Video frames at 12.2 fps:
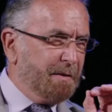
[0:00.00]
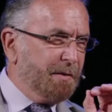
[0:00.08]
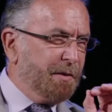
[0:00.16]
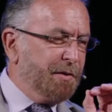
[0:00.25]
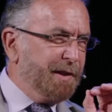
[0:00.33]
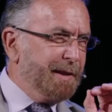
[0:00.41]

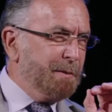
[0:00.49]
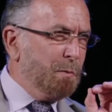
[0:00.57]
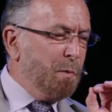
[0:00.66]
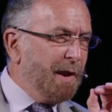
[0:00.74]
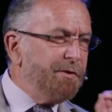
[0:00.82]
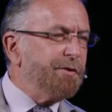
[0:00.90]
The
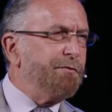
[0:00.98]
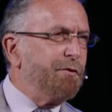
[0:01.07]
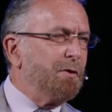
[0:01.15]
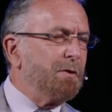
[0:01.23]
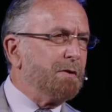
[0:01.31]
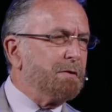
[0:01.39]

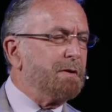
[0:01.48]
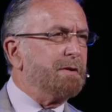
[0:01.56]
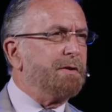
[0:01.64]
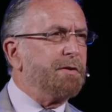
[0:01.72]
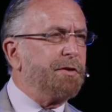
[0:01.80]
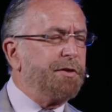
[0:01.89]
wonderful
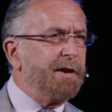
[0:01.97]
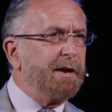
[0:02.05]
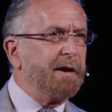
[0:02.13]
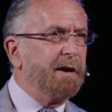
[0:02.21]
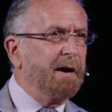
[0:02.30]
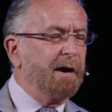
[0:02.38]

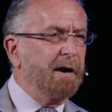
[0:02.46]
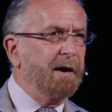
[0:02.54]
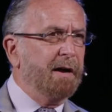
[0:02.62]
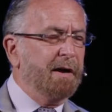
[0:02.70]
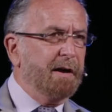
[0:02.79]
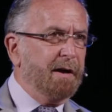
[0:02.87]
thinker
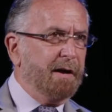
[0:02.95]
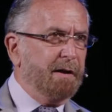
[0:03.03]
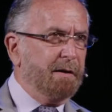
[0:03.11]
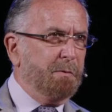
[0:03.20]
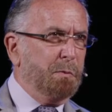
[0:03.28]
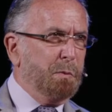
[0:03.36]

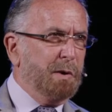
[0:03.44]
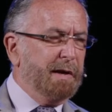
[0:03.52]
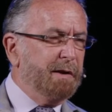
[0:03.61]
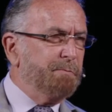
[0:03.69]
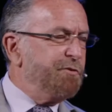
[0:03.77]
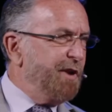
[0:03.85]

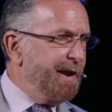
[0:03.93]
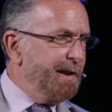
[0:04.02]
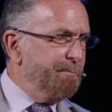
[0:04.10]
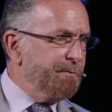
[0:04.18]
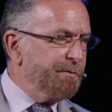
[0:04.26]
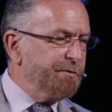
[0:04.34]
William
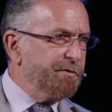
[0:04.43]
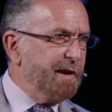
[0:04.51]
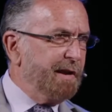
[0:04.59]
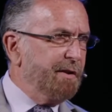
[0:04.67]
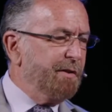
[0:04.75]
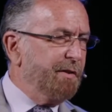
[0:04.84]
James,
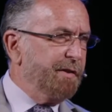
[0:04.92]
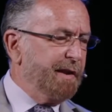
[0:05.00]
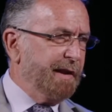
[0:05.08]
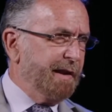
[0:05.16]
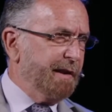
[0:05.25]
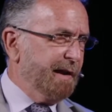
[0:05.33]
in
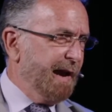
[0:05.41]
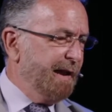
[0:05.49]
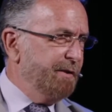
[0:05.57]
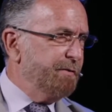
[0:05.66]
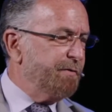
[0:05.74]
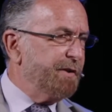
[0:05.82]
the end
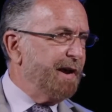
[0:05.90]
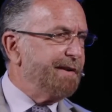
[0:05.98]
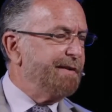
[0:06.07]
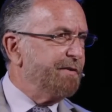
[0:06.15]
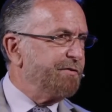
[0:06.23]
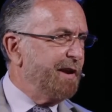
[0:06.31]
of the
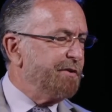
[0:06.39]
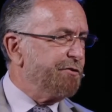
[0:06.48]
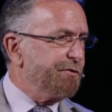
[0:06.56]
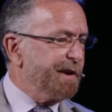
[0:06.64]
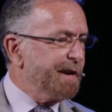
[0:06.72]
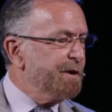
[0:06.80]
19th
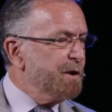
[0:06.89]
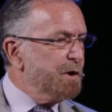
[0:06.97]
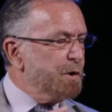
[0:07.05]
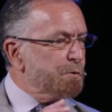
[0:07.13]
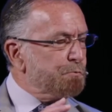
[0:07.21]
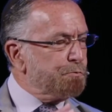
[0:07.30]
century,
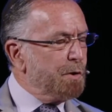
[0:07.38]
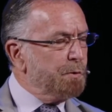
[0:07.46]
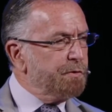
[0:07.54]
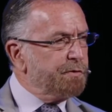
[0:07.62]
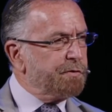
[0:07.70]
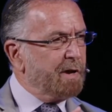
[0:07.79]

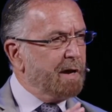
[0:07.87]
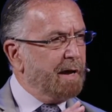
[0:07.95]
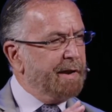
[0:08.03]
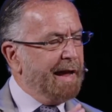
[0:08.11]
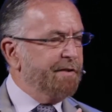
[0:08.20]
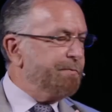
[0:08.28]
wrote an
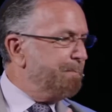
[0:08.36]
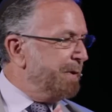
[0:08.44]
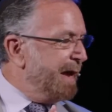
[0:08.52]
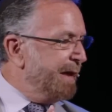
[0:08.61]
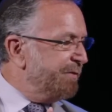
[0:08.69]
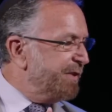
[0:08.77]

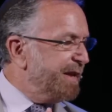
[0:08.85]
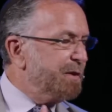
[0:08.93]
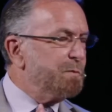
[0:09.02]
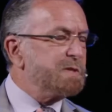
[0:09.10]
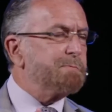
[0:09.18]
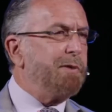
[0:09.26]
essay that
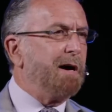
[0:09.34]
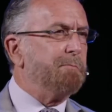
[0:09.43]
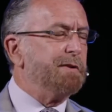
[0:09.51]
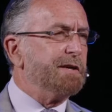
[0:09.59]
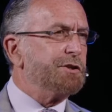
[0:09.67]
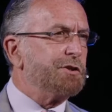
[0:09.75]
was
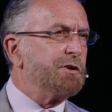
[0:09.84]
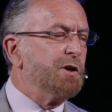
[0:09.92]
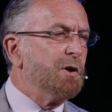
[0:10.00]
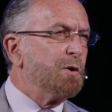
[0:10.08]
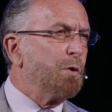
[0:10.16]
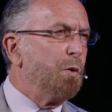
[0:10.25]
published
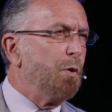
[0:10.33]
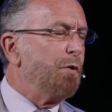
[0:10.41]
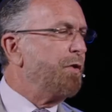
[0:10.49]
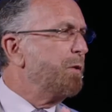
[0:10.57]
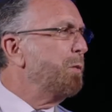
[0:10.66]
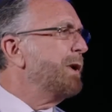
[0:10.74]
called The
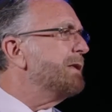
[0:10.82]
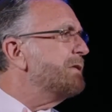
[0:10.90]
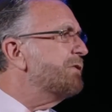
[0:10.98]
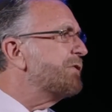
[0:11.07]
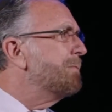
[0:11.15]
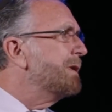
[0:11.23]
Will
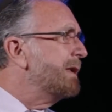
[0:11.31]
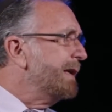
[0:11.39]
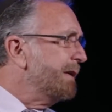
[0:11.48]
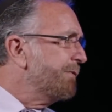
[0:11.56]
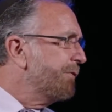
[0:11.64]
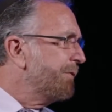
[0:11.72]
to Believe.